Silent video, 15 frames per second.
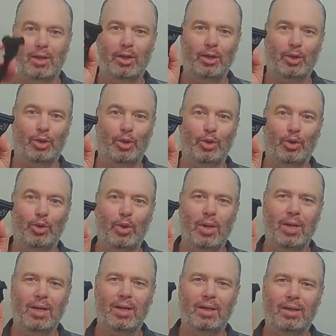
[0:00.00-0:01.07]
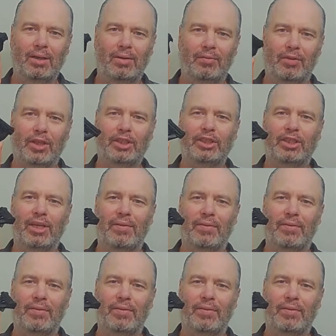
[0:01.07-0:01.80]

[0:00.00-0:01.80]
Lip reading: new version of the